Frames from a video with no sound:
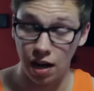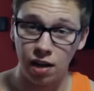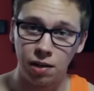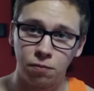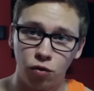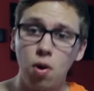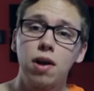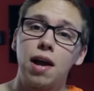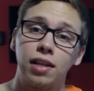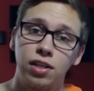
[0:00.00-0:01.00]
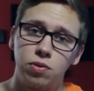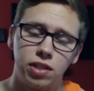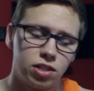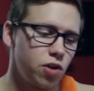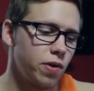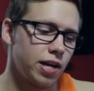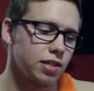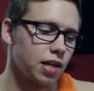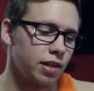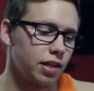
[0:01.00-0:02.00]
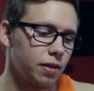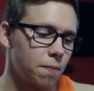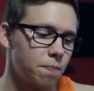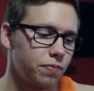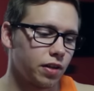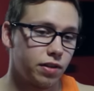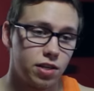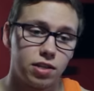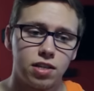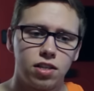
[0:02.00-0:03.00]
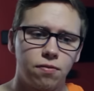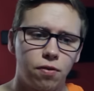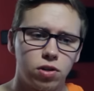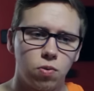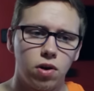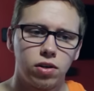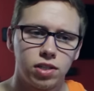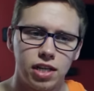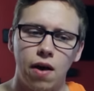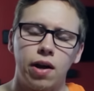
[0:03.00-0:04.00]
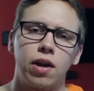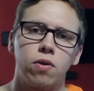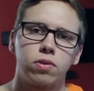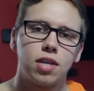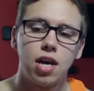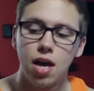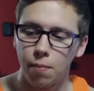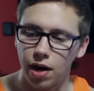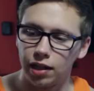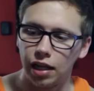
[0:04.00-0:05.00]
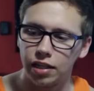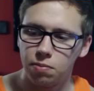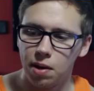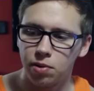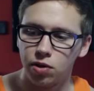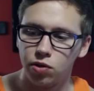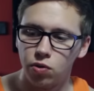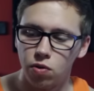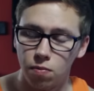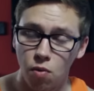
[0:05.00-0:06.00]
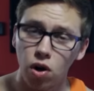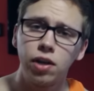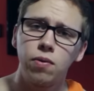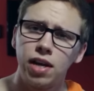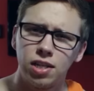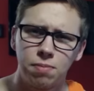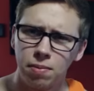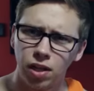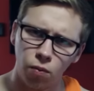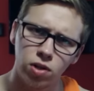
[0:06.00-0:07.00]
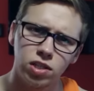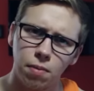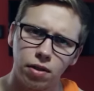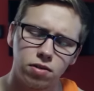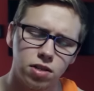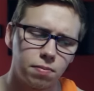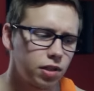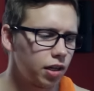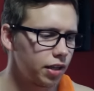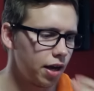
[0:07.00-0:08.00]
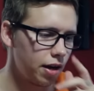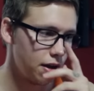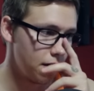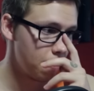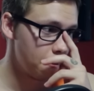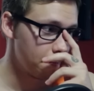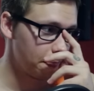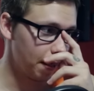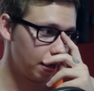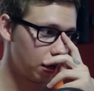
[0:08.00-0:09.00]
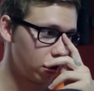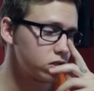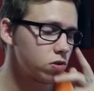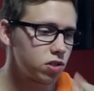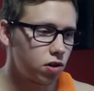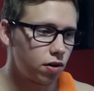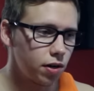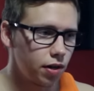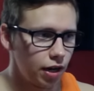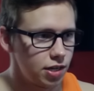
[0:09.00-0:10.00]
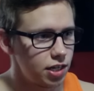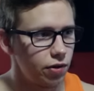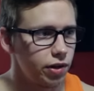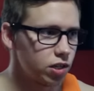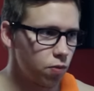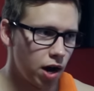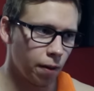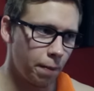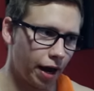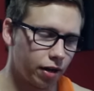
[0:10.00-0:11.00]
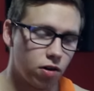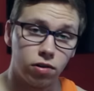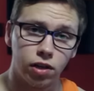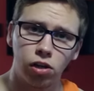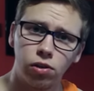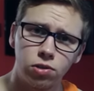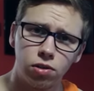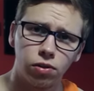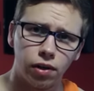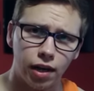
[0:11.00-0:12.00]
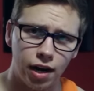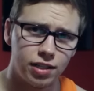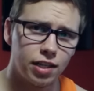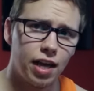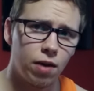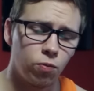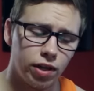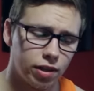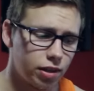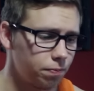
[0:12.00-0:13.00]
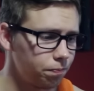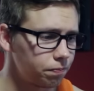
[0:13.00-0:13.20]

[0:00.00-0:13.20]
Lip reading: For one, I like doing these Q&As. I think since this is the first one, I'll see how it goes, but I'd like to be able to do more Q&As, maybe like once a month or something like that. And I also started a series a while back called A Closer Look, and I did that with